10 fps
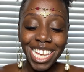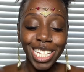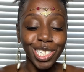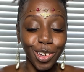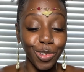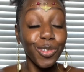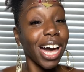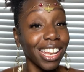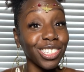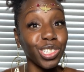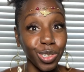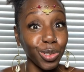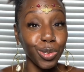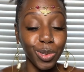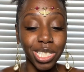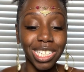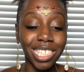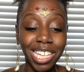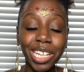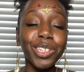So you got to choose to
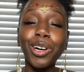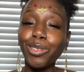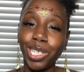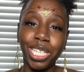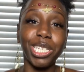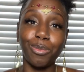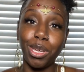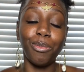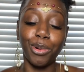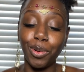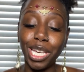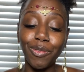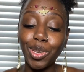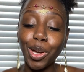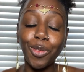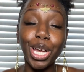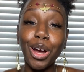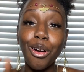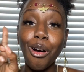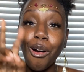say no to these people, even though
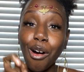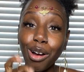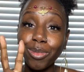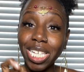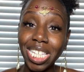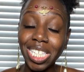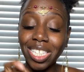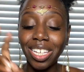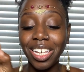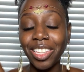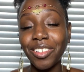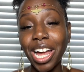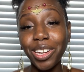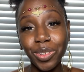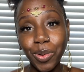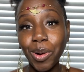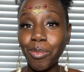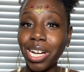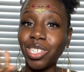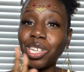they're harmless. They're not doing
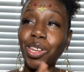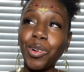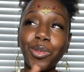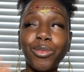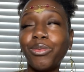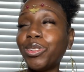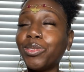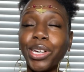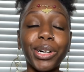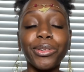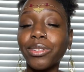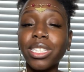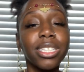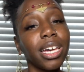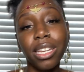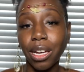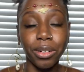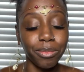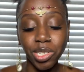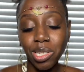much. They don't, say no.
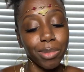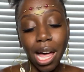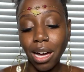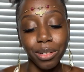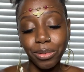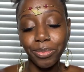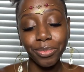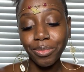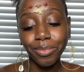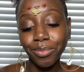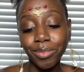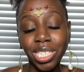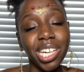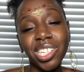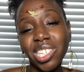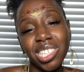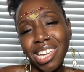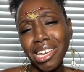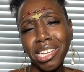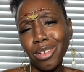Just block them. Because they just
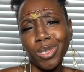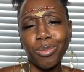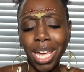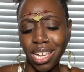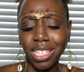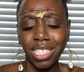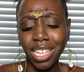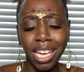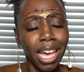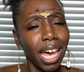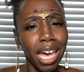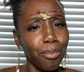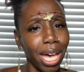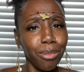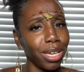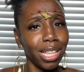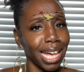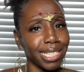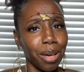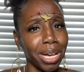taking up space. And baby,
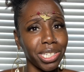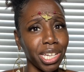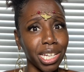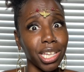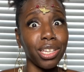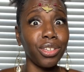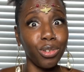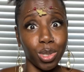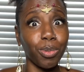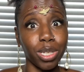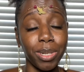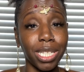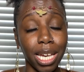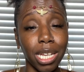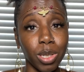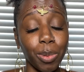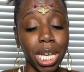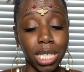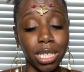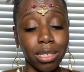last time I checked, you supposed to be taking up space.